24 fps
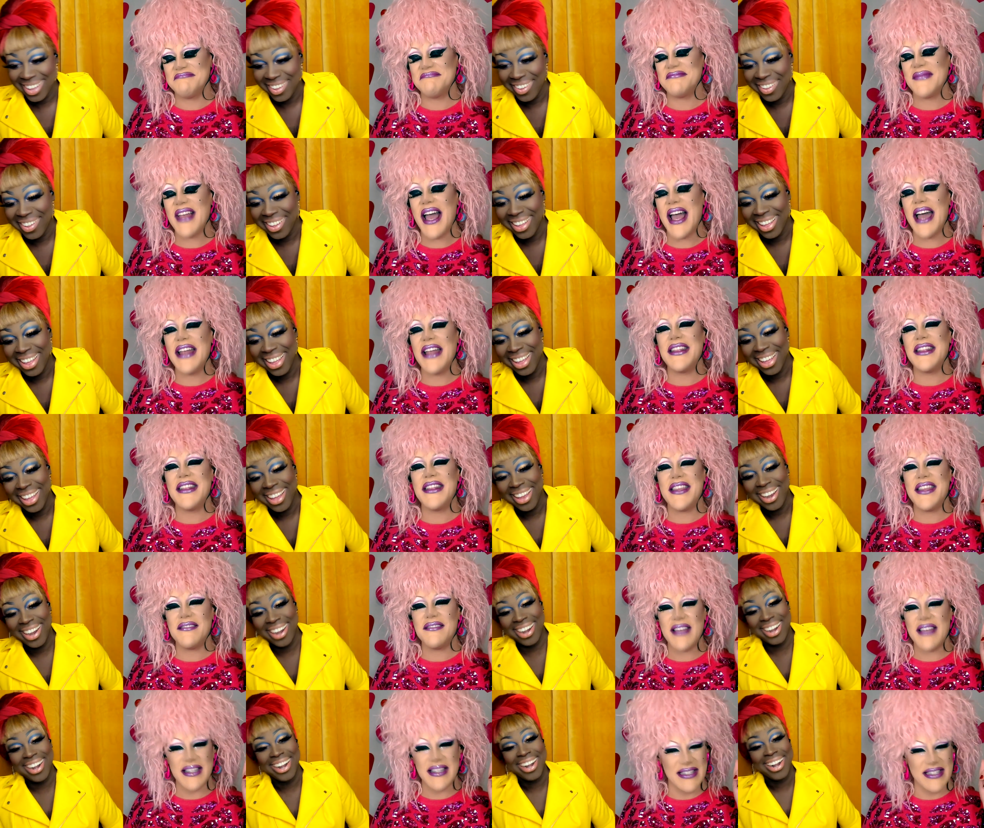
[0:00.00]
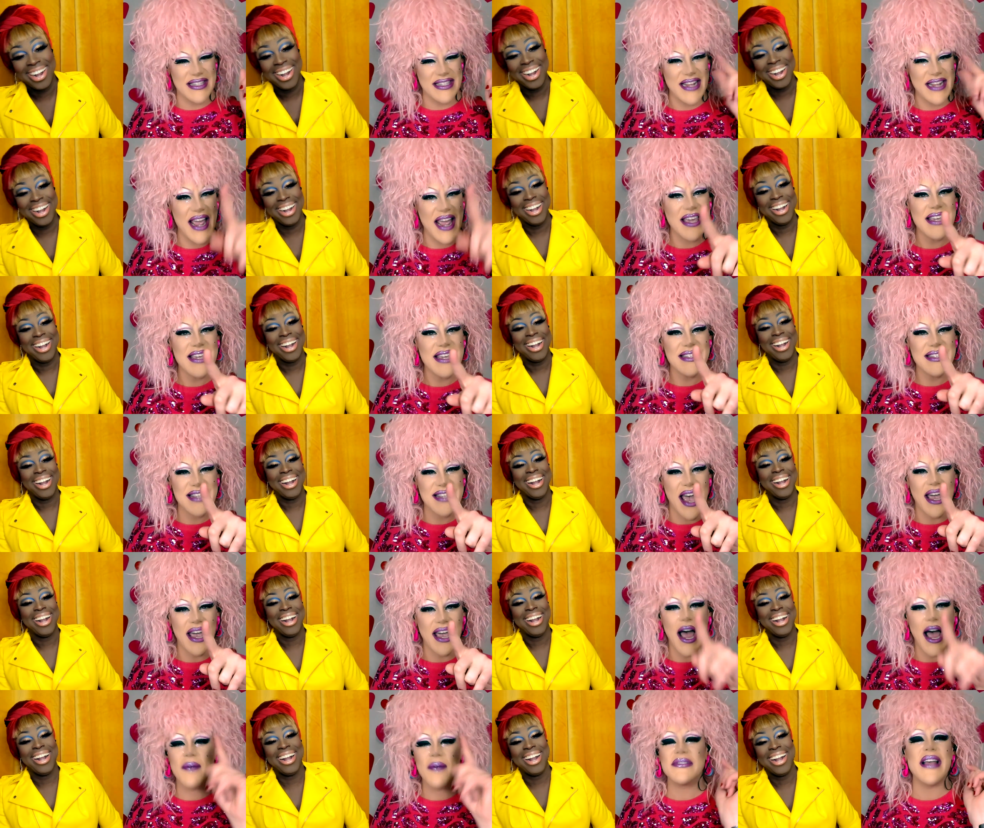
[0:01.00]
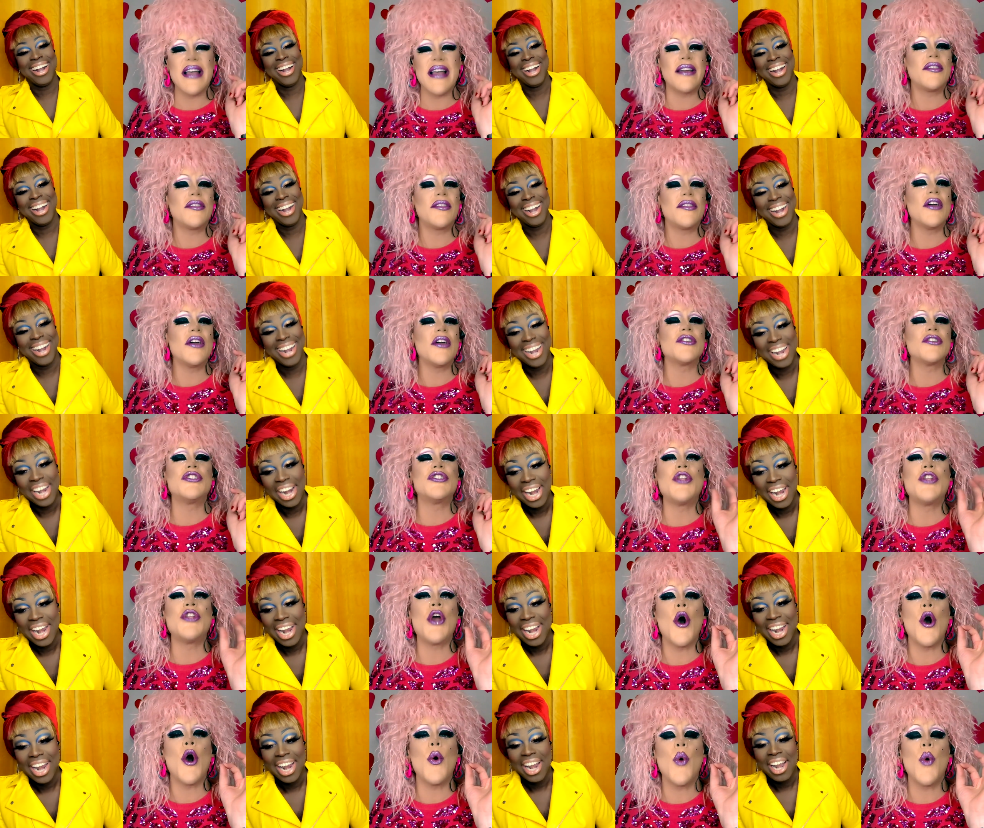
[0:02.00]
Speaker 1: And the snaky snake, I was like, there's no